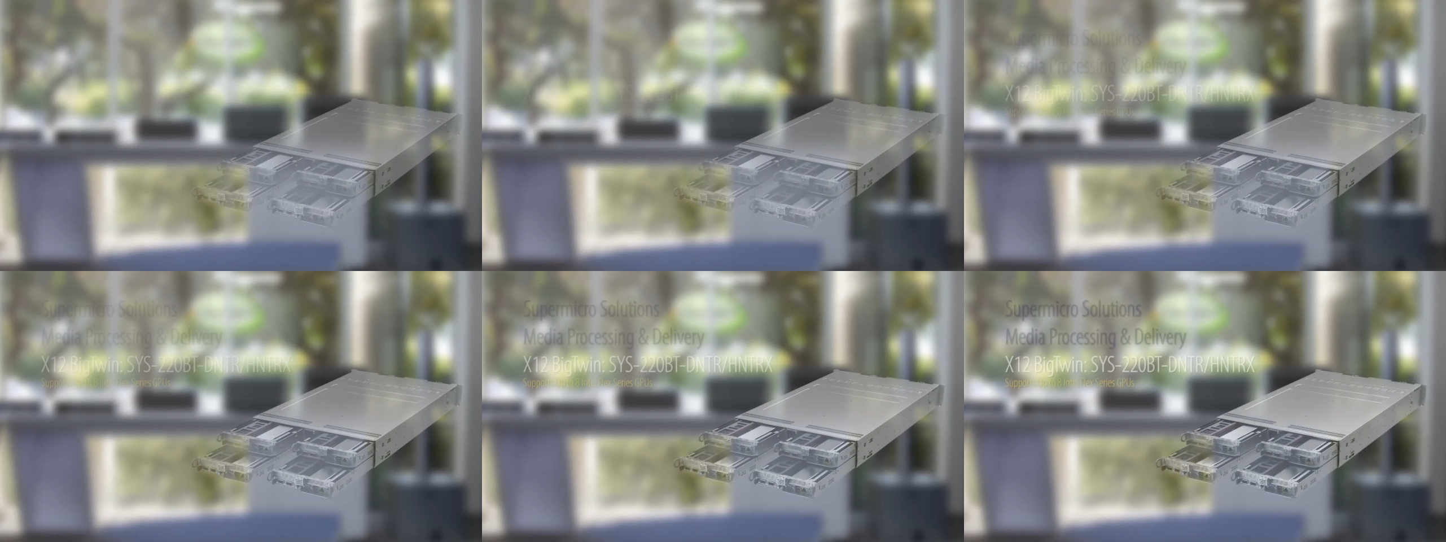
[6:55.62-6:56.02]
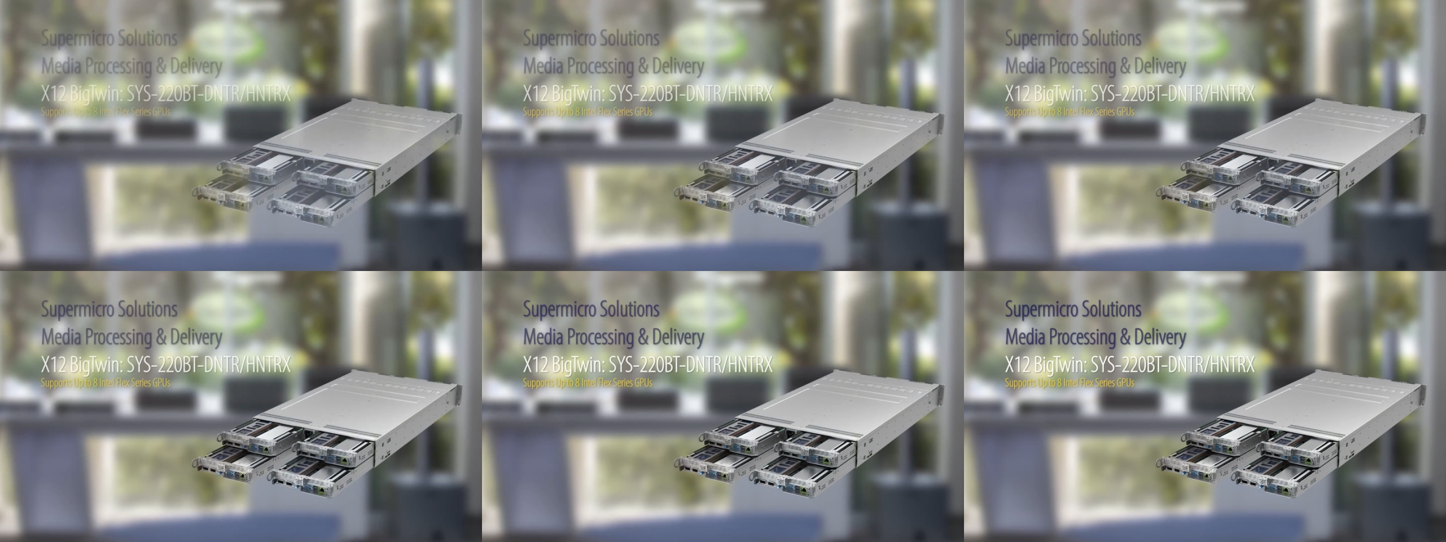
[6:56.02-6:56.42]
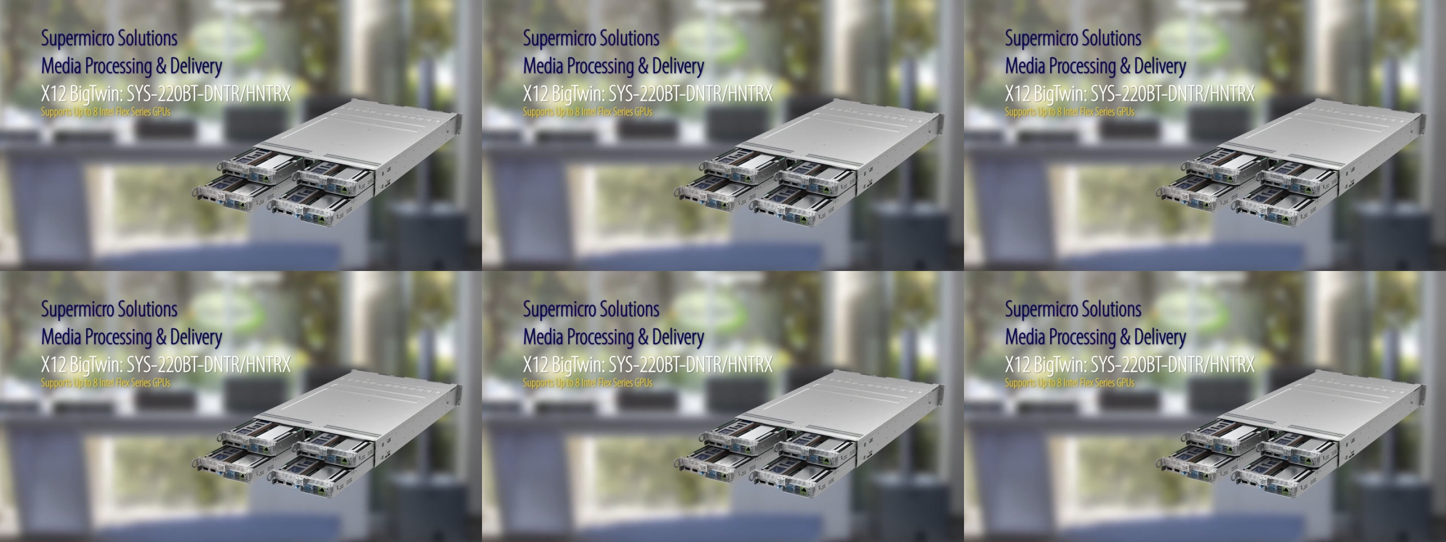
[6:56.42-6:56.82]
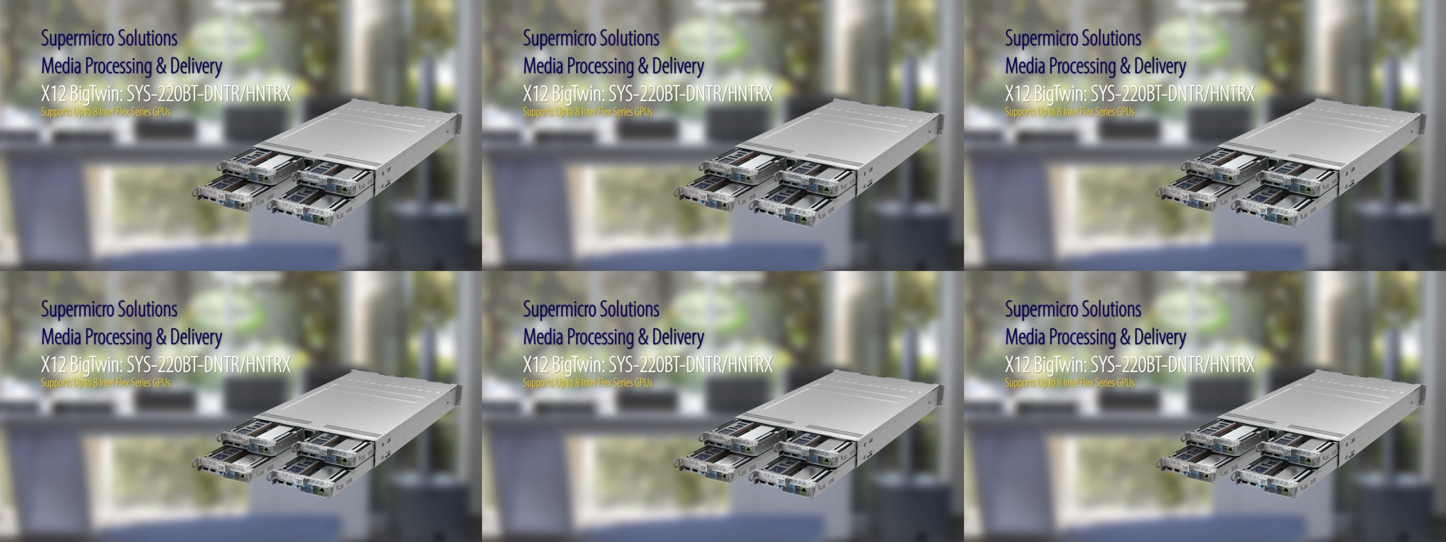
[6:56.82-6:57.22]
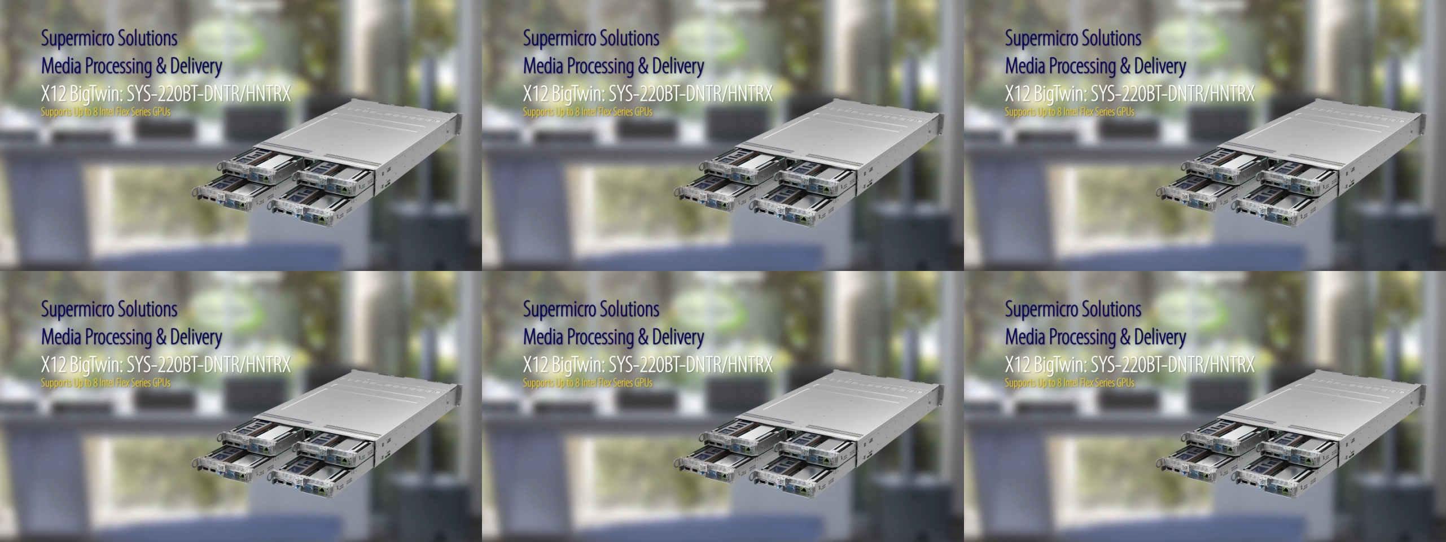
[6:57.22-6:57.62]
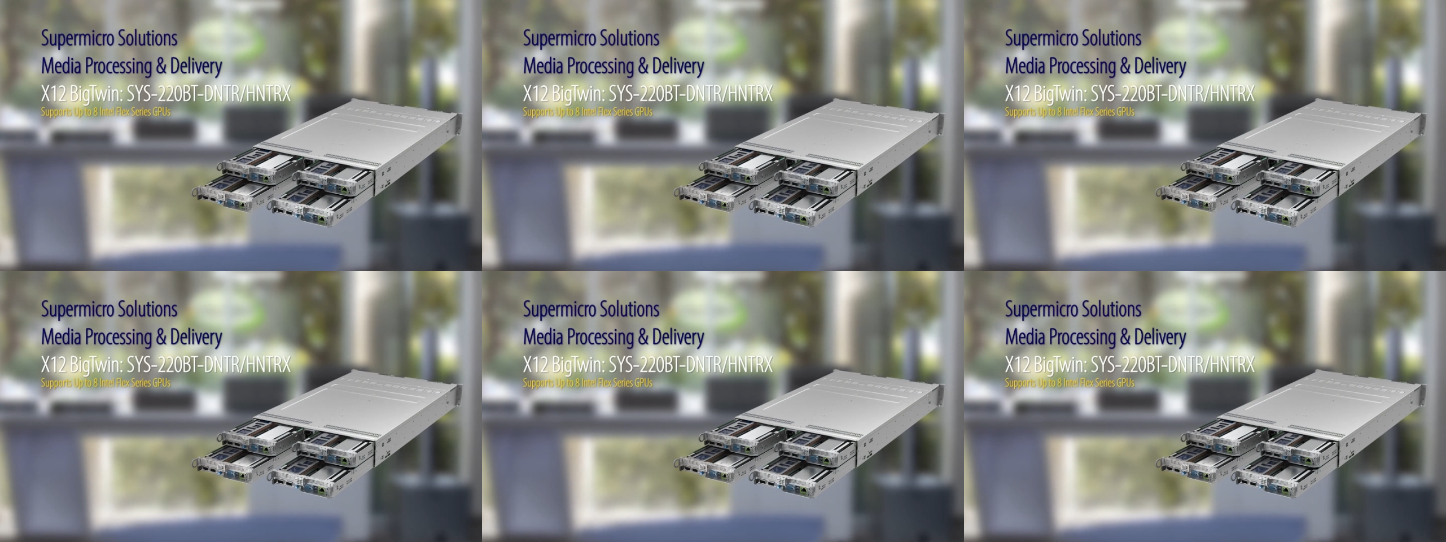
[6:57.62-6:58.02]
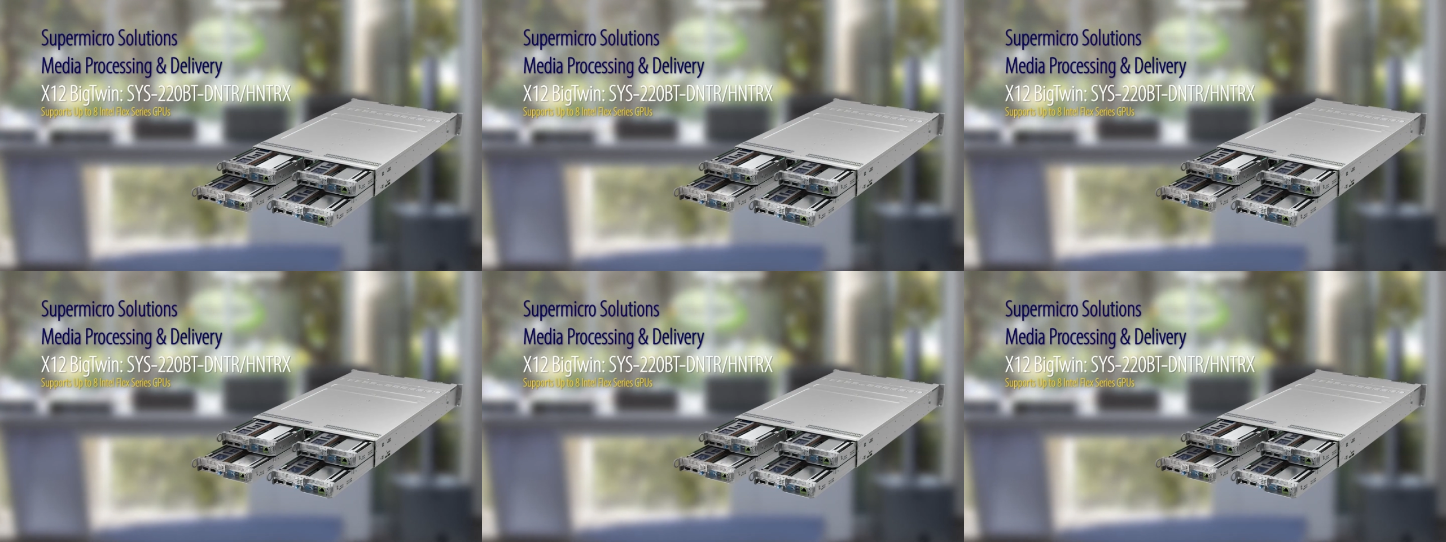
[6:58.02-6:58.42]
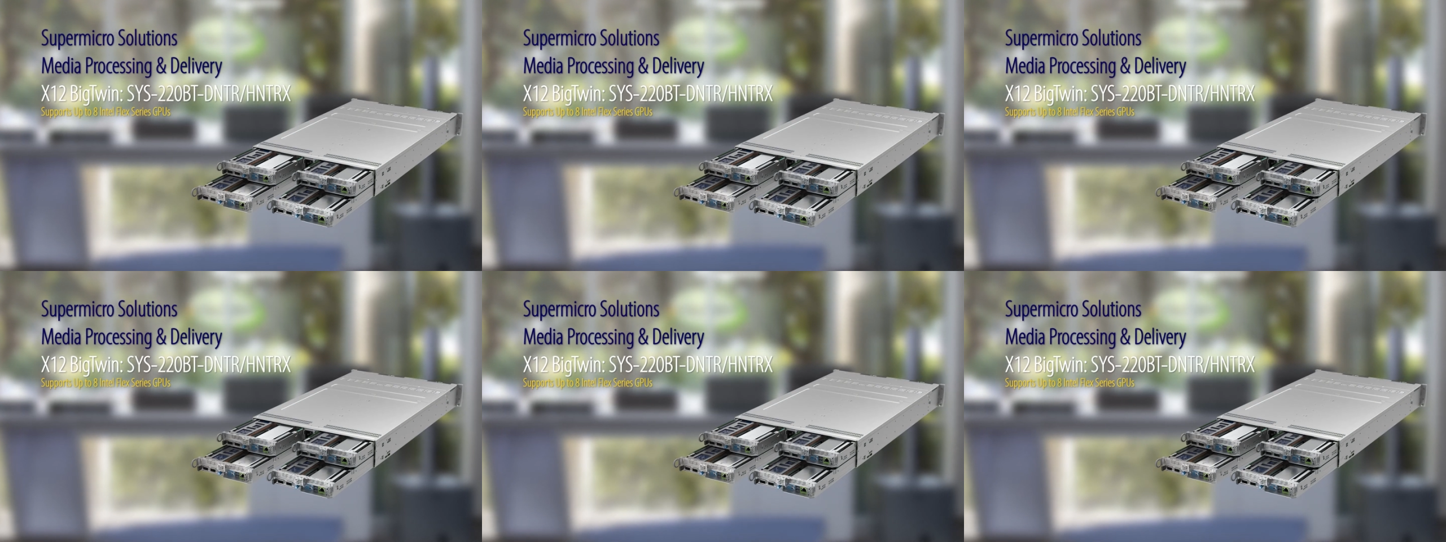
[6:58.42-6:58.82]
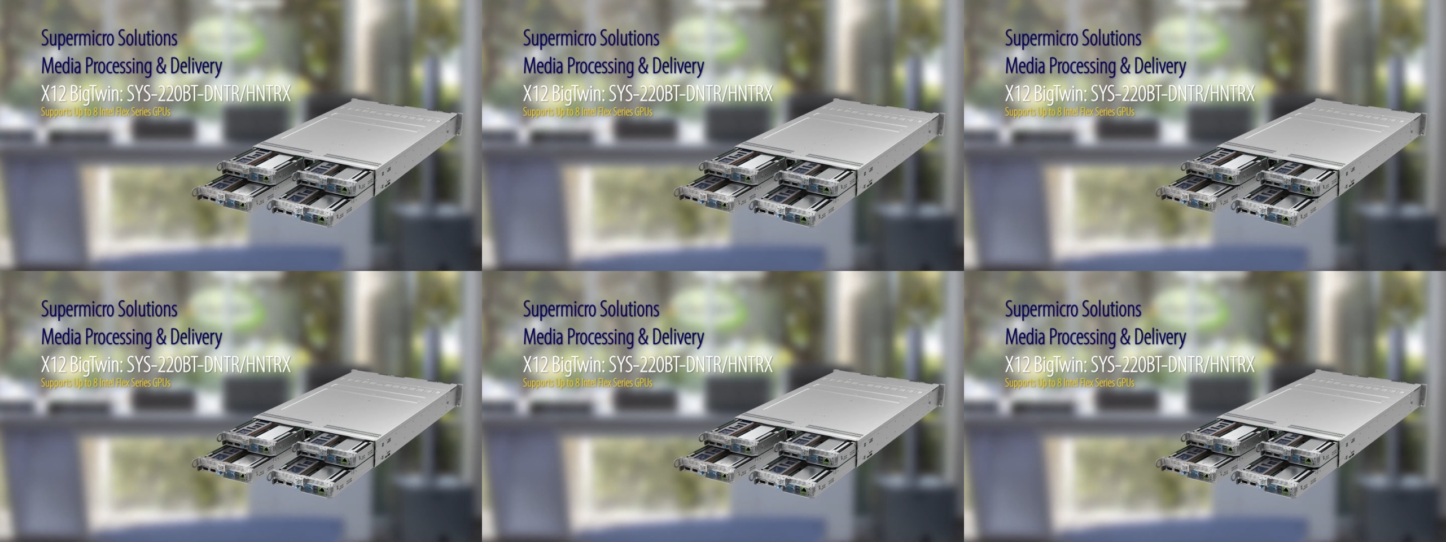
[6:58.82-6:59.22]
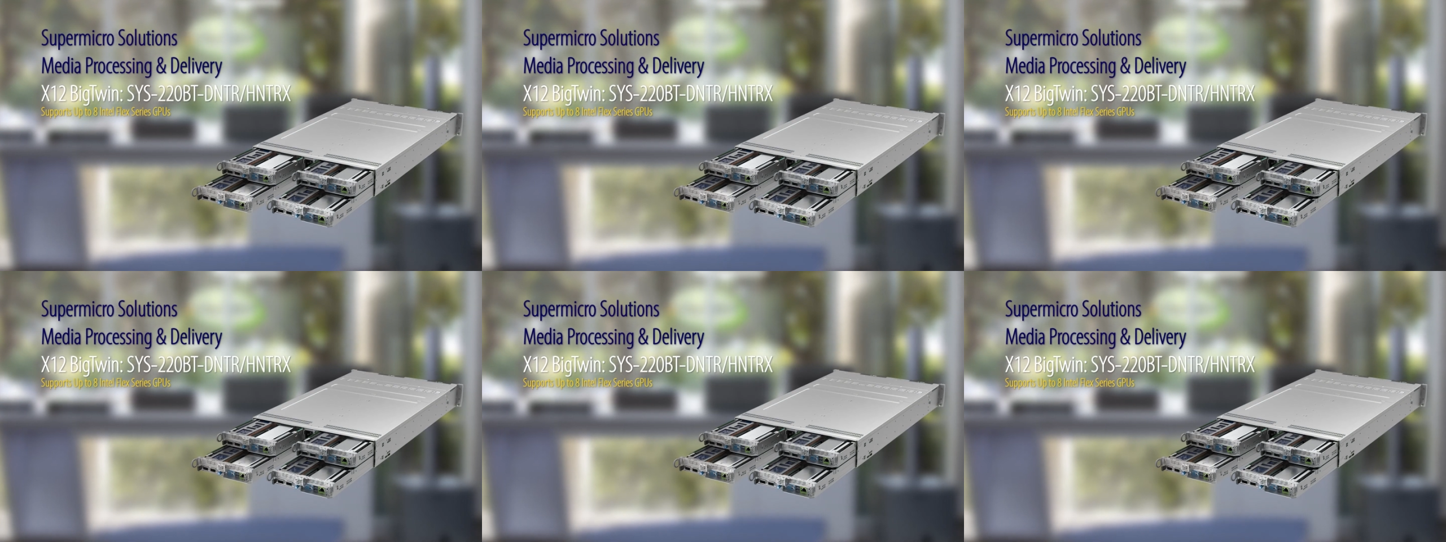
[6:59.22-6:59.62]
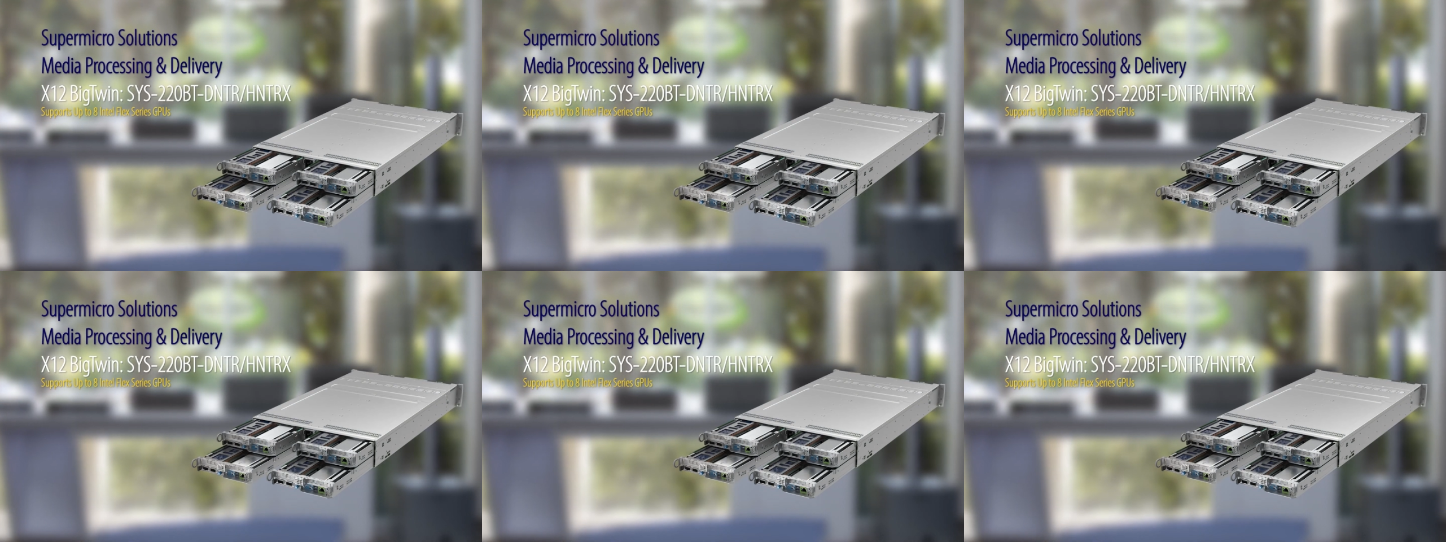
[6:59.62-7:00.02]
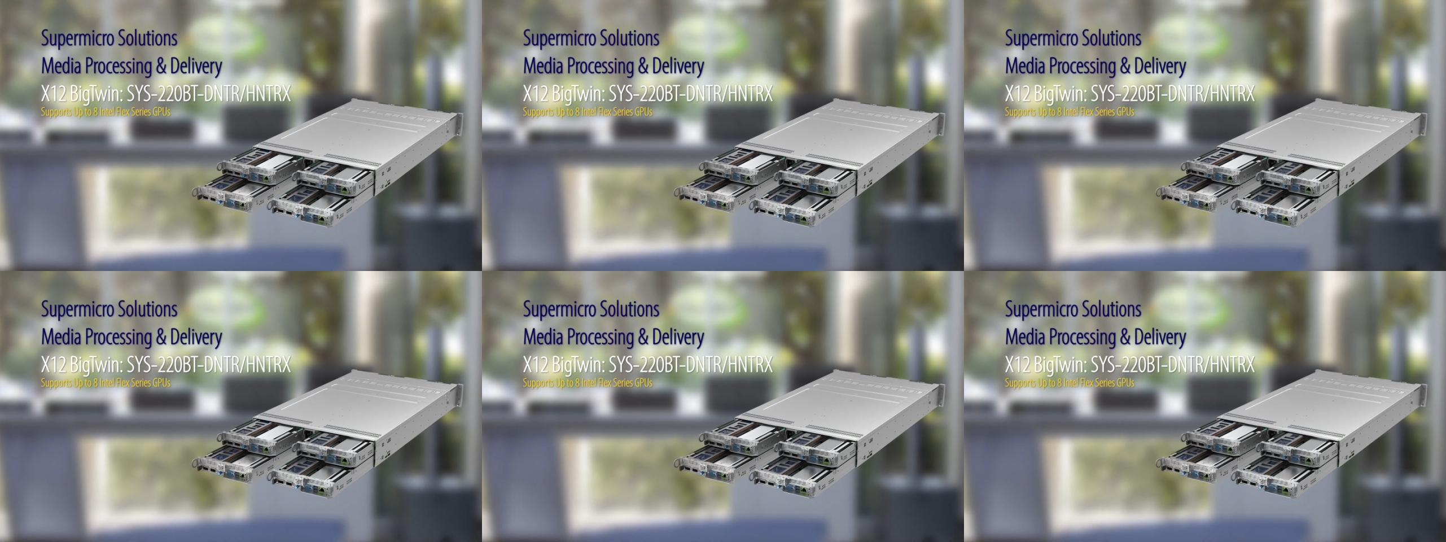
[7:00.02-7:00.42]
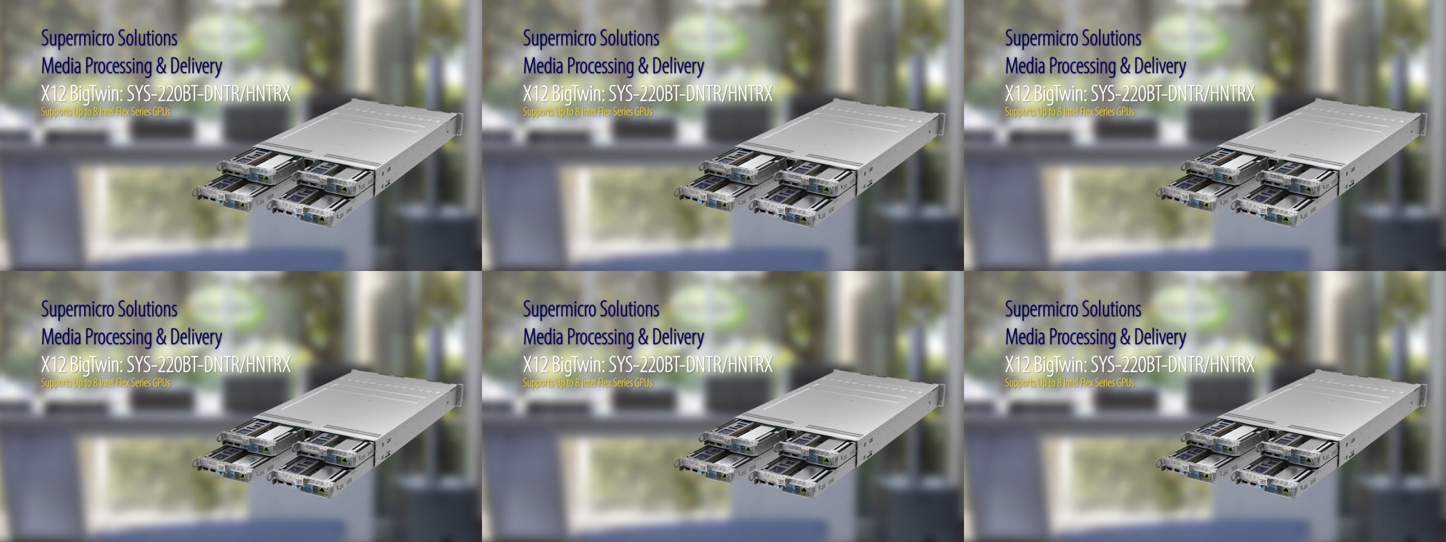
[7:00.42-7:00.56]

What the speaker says: (no speaker visible)